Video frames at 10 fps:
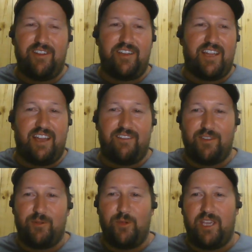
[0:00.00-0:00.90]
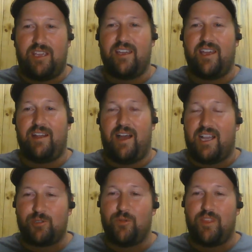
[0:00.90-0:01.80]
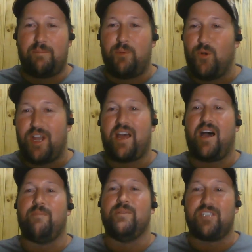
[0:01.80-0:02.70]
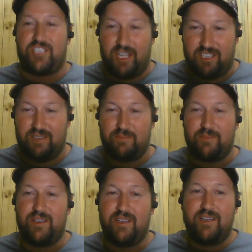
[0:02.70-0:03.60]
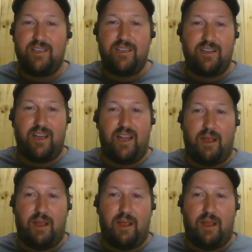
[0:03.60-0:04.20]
day of the week. And I saw that bull and I misjudged him, like